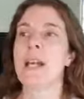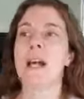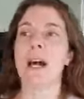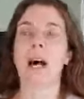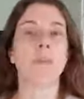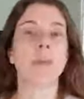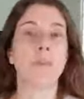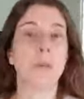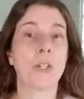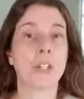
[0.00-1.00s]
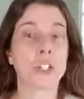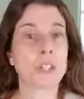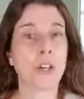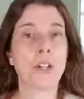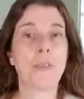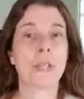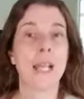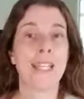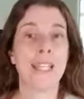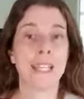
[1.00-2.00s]
I will push start when I
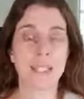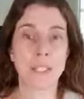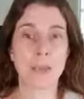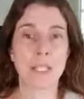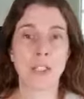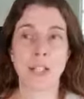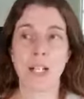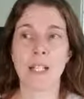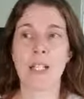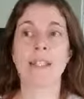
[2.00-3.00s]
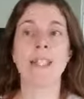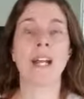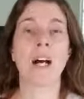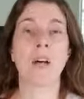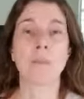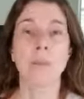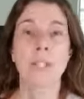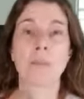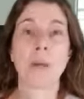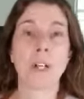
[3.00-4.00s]
get in the restaurant, and then I'll put
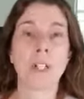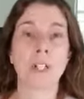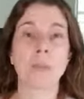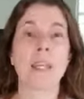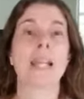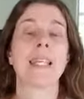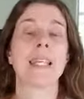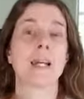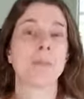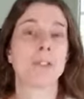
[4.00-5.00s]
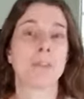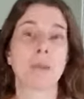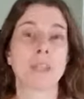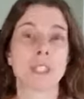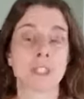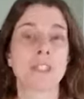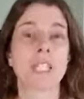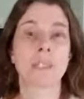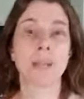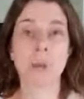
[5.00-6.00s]
a marker when I get up to the person who
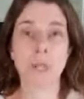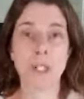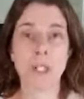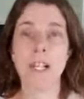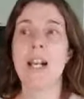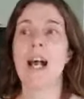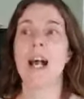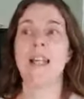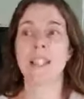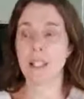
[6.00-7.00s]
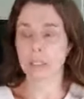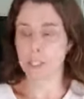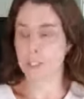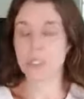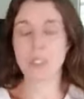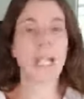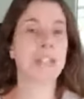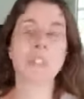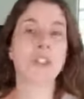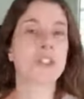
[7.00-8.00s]
takes my order. And then
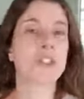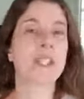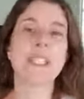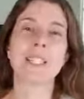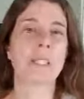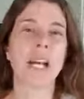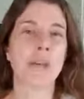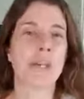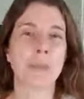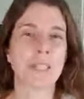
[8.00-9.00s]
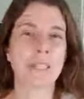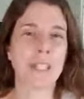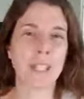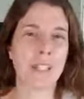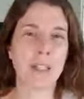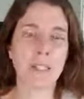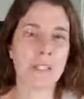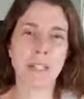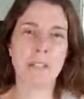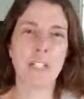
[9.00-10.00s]
and you're doing this without anyone seeing, you
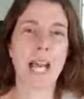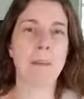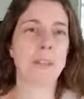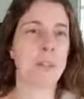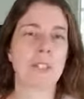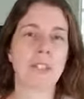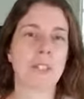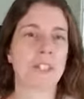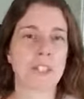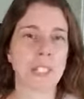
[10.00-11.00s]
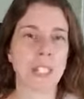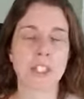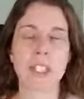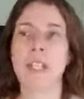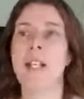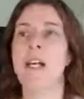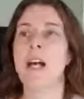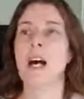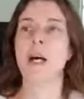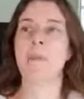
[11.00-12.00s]
just have the app open, you could just touch it.
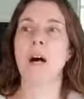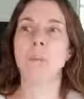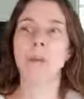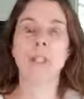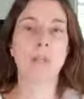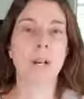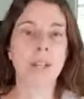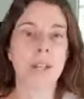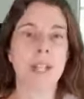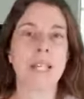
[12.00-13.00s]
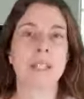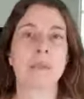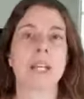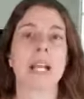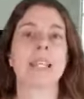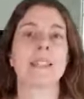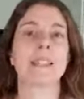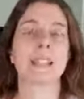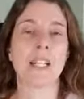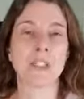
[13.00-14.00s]
I'll put a marker in when I get to
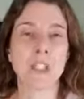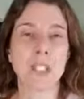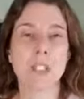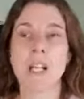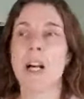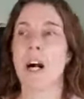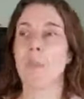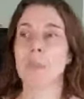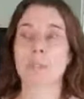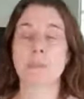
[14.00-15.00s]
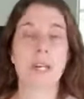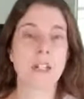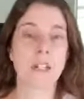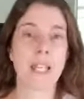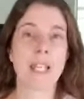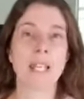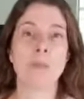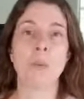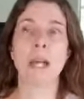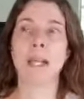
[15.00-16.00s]
the cashier. I'll put a marker
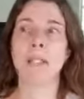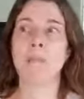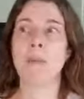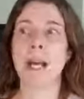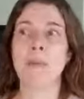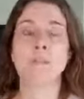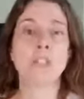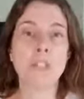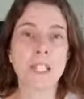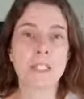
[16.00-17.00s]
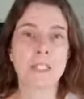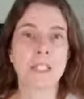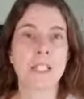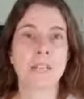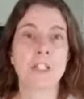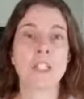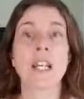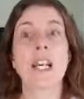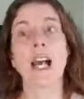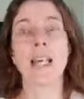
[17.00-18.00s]
in when my food gets delivered,
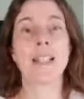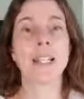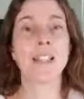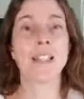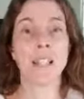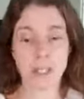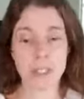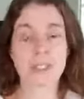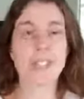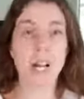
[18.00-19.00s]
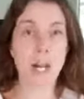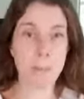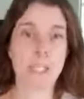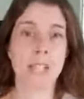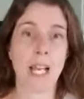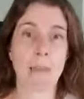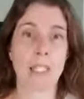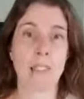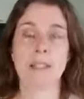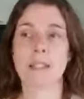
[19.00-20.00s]
and then I'll stop the
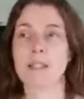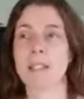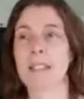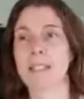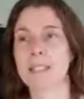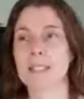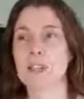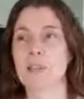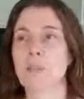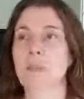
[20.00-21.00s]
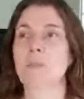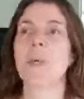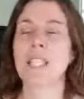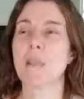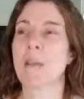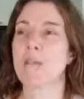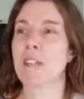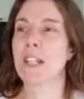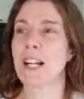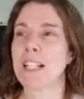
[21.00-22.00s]
timing unless I don't remember. One time I
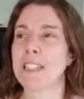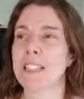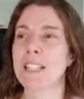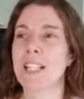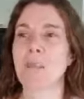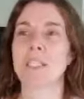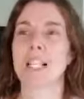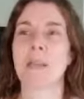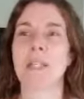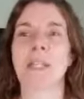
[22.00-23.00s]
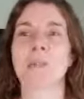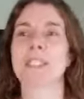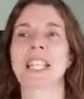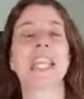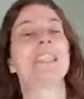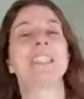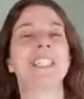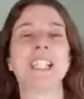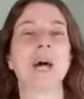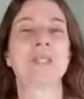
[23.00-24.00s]
forgot to stop the timing and it was like
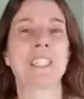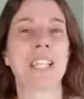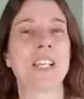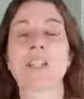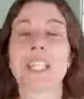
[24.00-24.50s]
18 hours later.